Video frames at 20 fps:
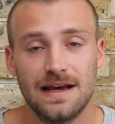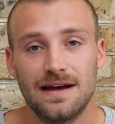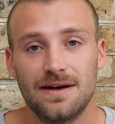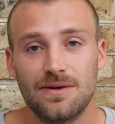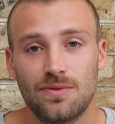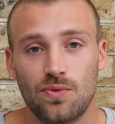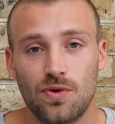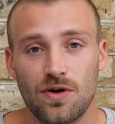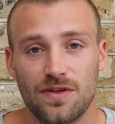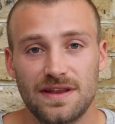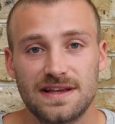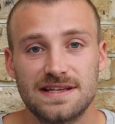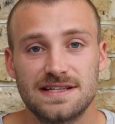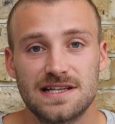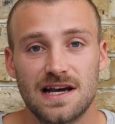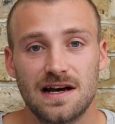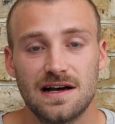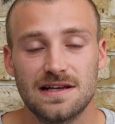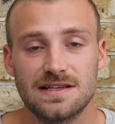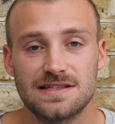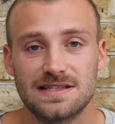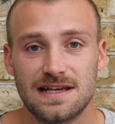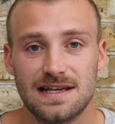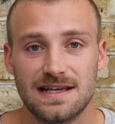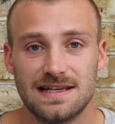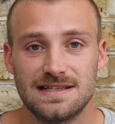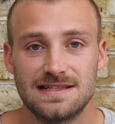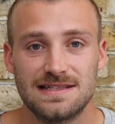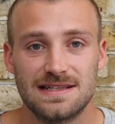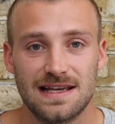What this does
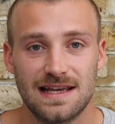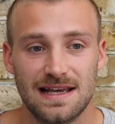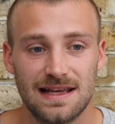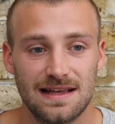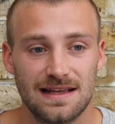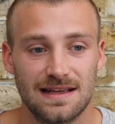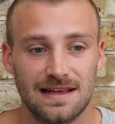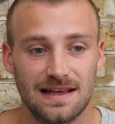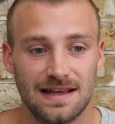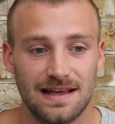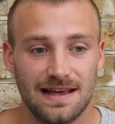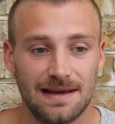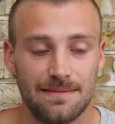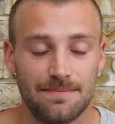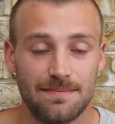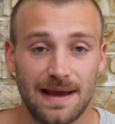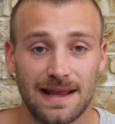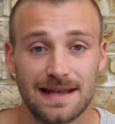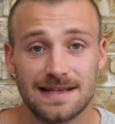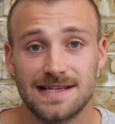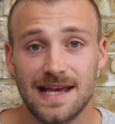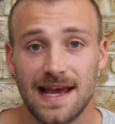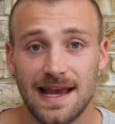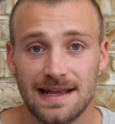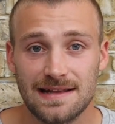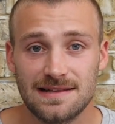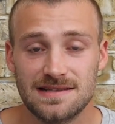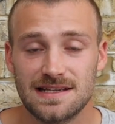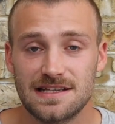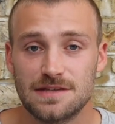is it
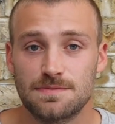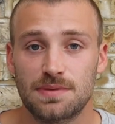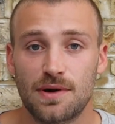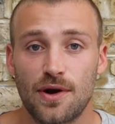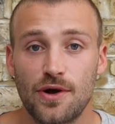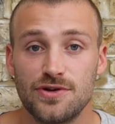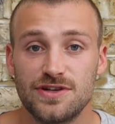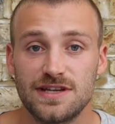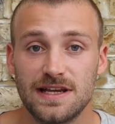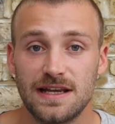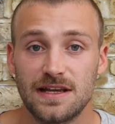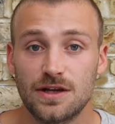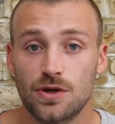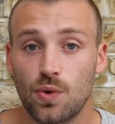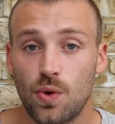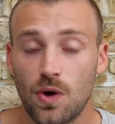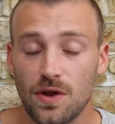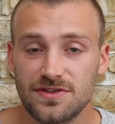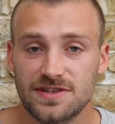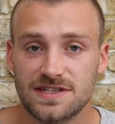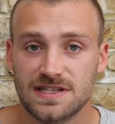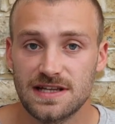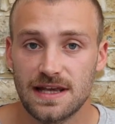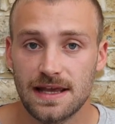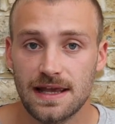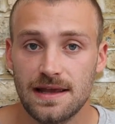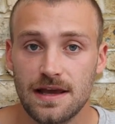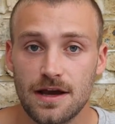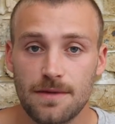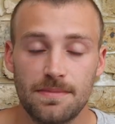maintains its protein
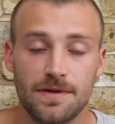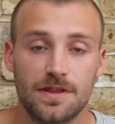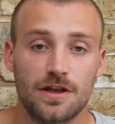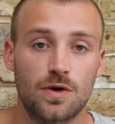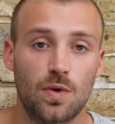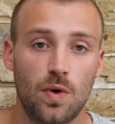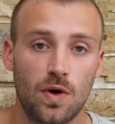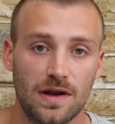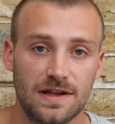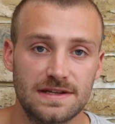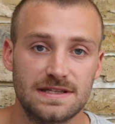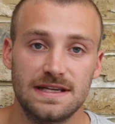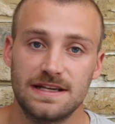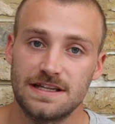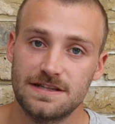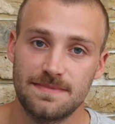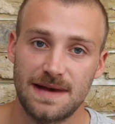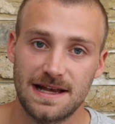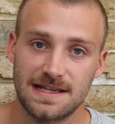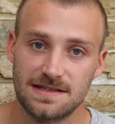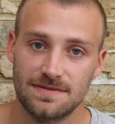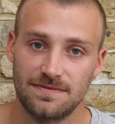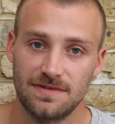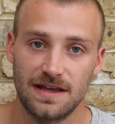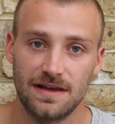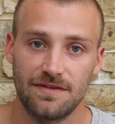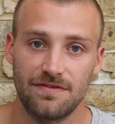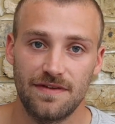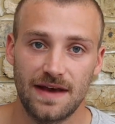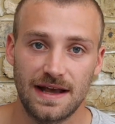quantity, but the quality is
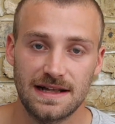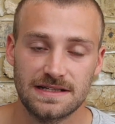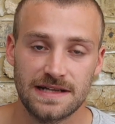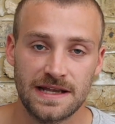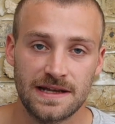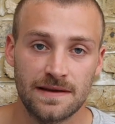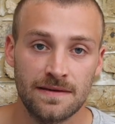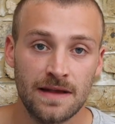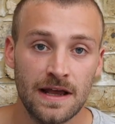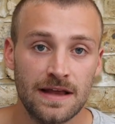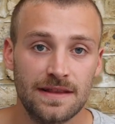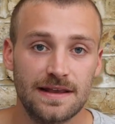massively affected.